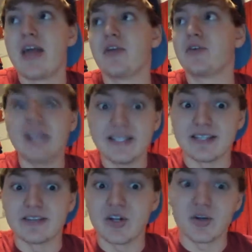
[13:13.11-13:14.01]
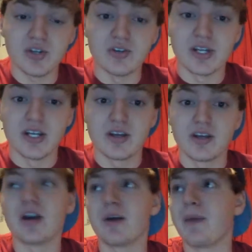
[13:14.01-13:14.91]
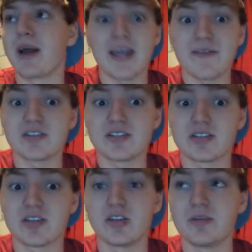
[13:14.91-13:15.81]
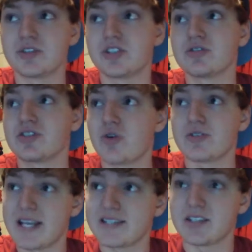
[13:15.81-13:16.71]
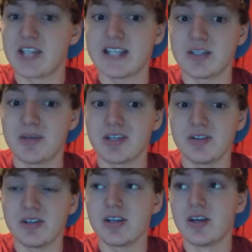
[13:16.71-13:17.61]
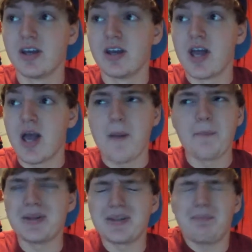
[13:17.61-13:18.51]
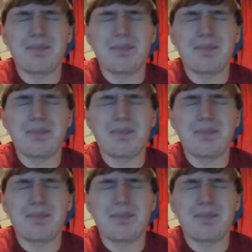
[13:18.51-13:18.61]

They're decent. They're good. Uh, Mike Evans is good. Seals Jones has a chance to be good. But